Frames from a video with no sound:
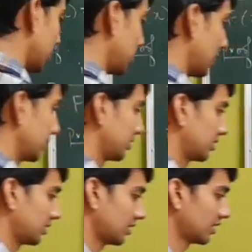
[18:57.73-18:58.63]

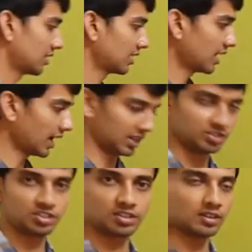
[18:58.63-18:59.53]
plus
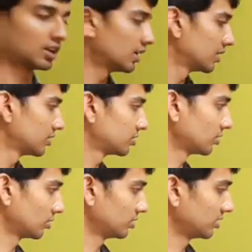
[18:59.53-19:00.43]
h.
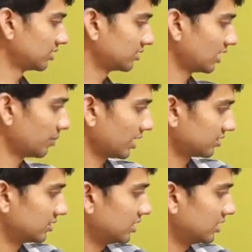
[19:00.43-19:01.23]
So this is same as